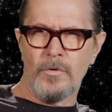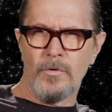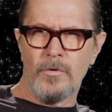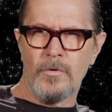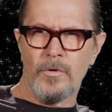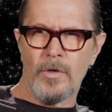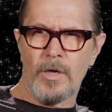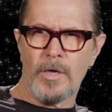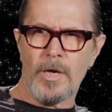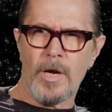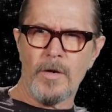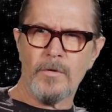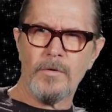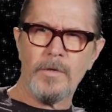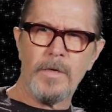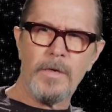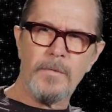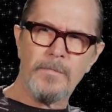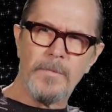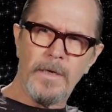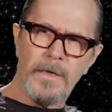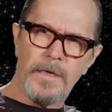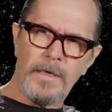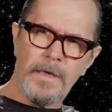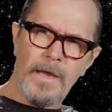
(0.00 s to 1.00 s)
not only
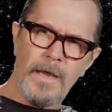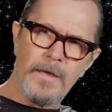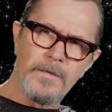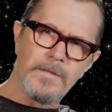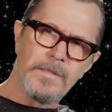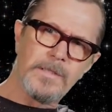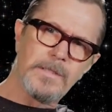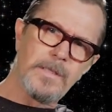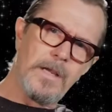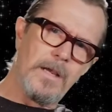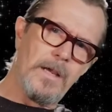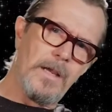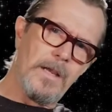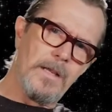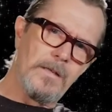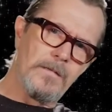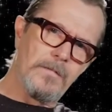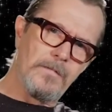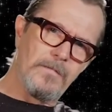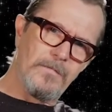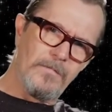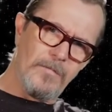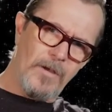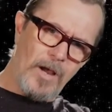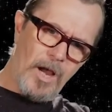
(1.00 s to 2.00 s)
being outside,
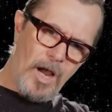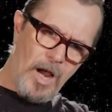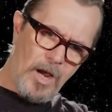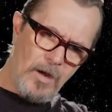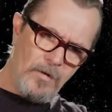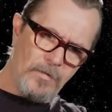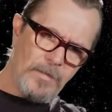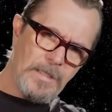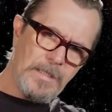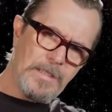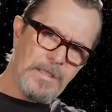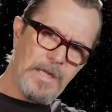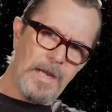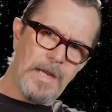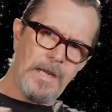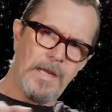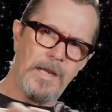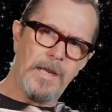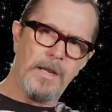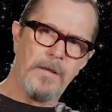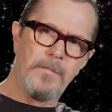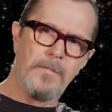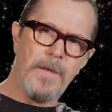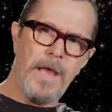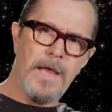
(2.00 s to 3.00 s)
not only
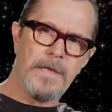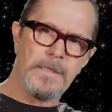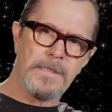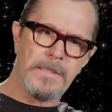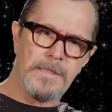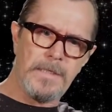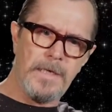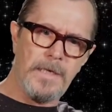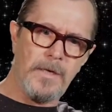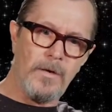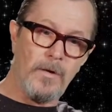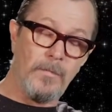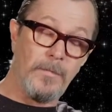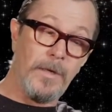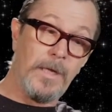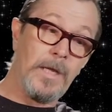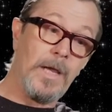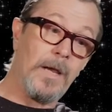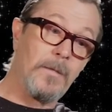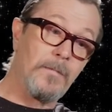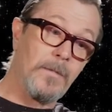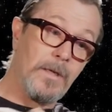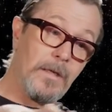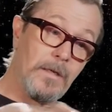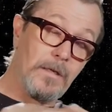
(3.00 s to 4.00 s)
taking a back seat or
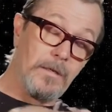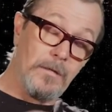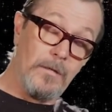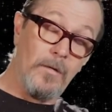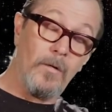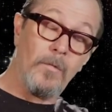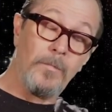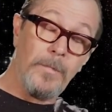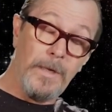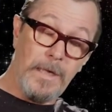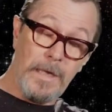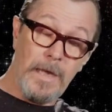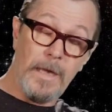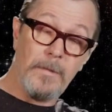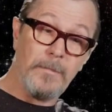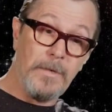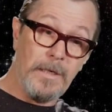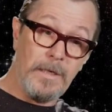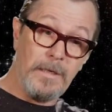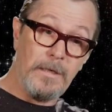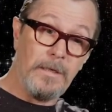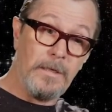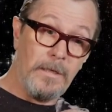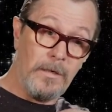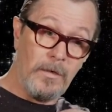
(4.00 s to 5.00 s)

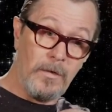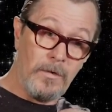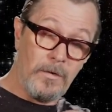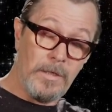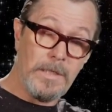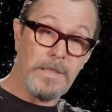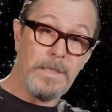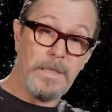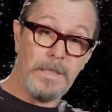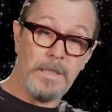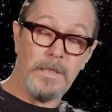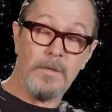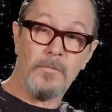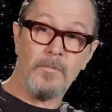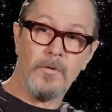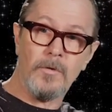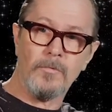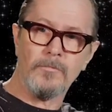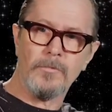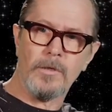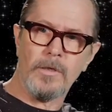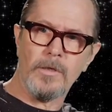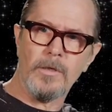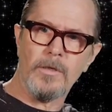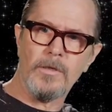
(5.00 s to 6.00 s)
becoming increasingly more
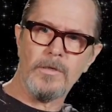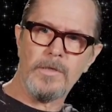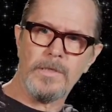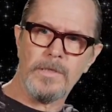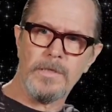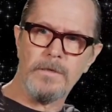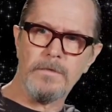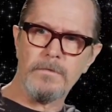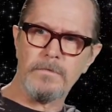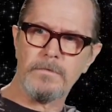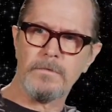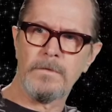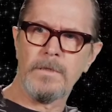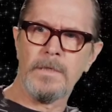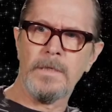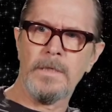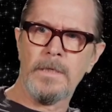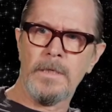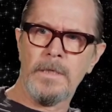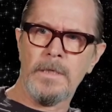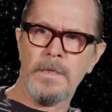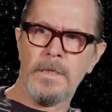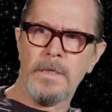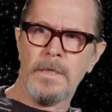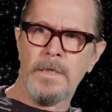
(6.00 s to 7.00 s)
reclusive,
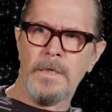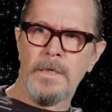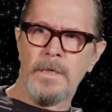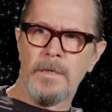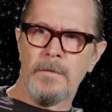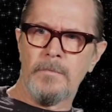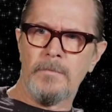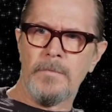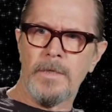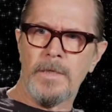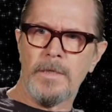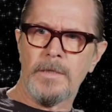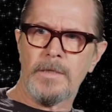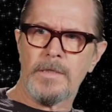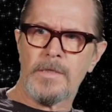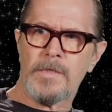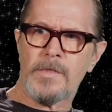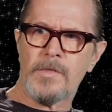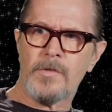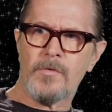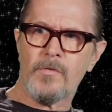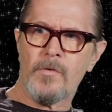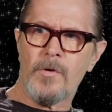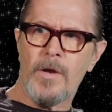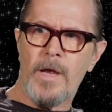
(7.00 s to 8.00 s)
but the
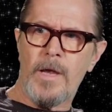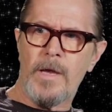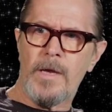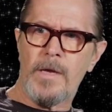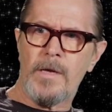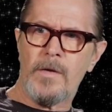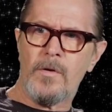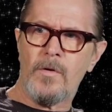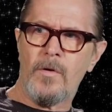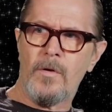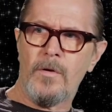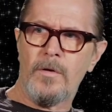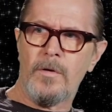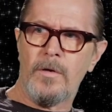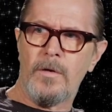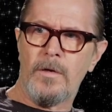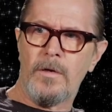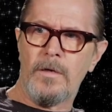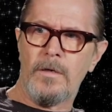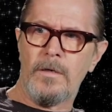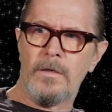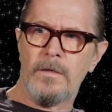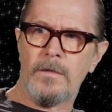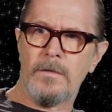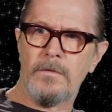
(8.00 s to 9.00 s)
strain
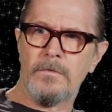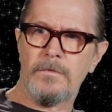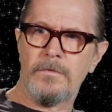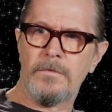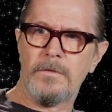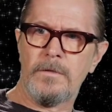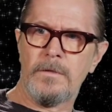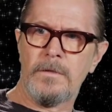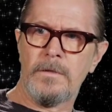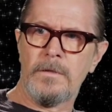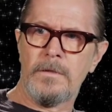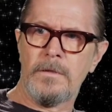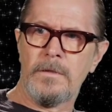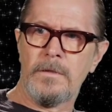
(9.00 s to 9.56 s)
of